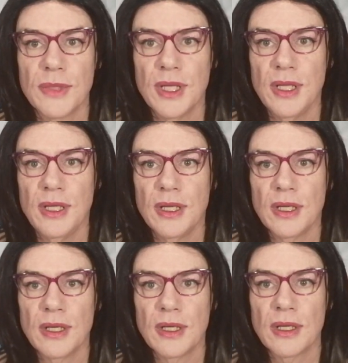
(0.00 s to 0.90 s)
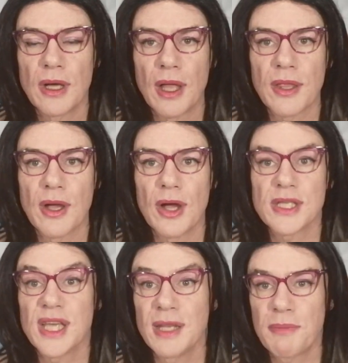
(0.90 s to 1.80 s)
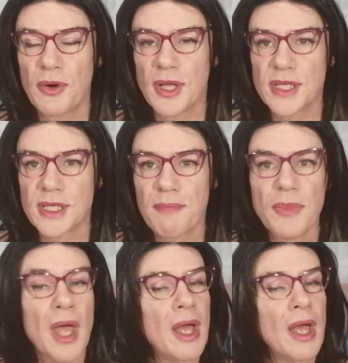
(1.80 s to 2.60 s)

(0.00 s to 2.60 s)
the other guy's hit points.